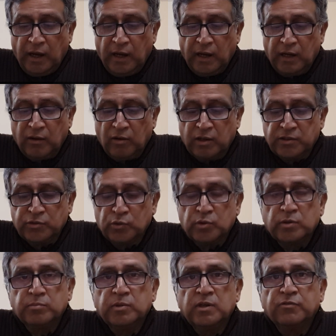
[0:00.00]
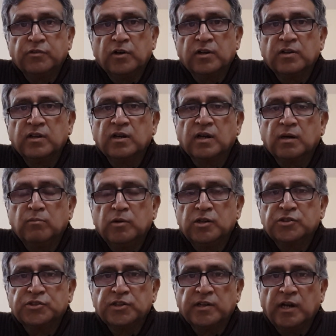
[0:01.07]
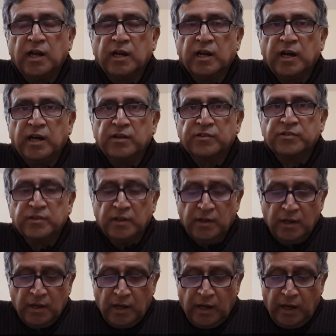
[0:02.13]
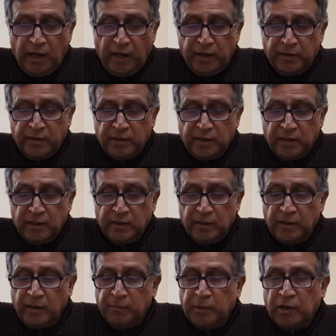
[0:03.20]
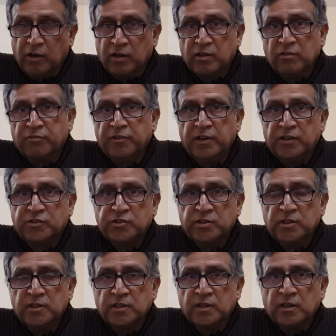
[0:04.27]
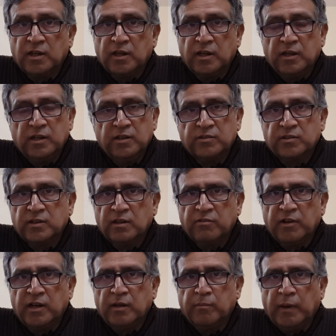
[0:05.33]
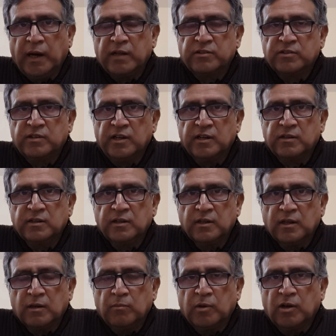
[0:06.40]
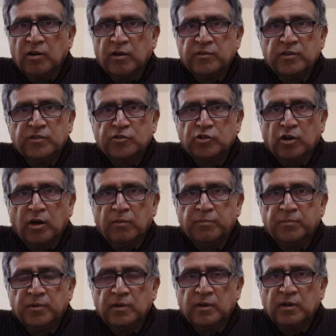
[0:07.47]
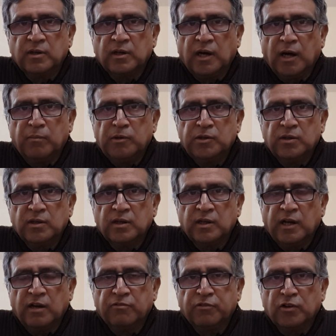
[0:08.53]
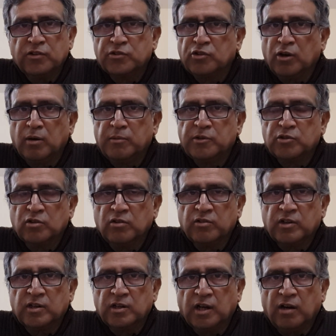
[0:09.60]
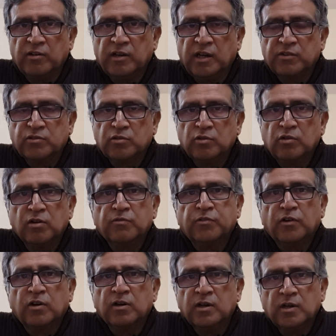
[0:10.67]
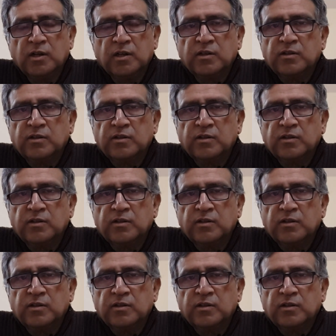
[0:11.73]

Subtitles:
and are not suitable for the commercial airlines, and because of which he's in a very bad state, because his job, Air Force job is over. Now he has to look for